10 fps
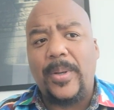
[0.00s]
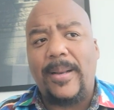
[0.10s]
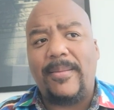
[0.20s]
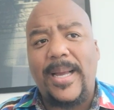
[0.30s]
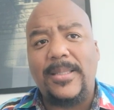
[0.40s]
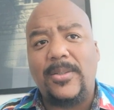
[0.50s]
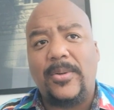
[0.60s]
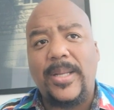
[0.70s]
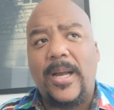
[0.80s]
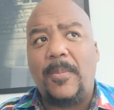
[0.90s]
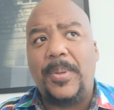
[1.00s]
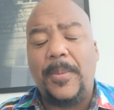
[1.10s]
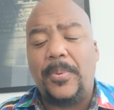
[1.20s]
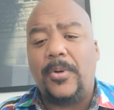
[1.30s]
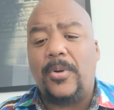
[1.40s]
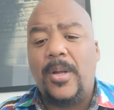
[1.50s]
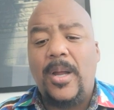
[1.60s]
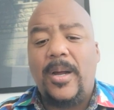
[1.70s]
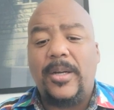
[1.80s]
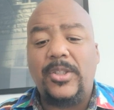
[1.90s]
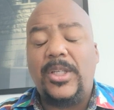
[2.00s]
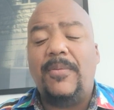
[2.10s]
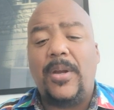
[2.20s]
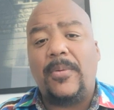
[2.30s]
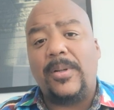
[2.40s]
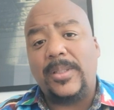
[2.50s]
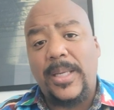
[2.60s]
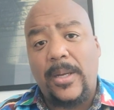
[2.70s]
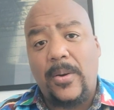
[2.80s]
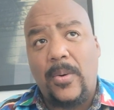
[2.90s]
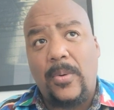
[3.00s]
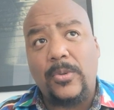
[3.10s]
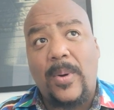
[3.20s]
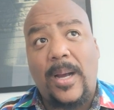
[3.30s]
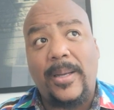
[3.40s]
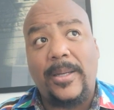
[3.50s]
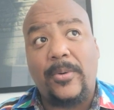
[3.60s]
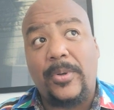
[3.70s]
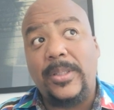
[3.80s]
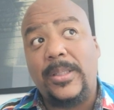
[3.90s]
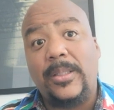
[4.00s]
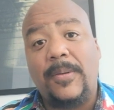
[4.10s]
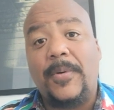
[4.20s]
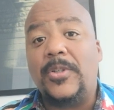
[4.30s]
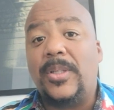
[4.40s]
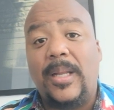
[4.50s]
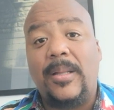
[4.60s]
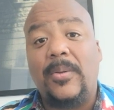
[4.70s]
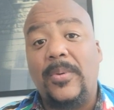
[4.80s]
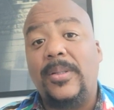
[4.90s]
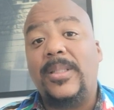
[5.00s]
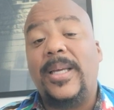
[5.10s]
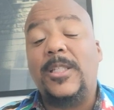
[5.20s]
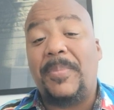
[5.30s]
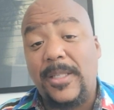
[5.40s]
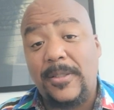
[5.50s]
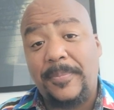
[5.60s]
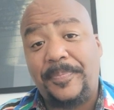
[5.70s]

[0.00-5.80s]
And that's, you know, to help people achieve their real estate goals while increasing diversity in the real estate space.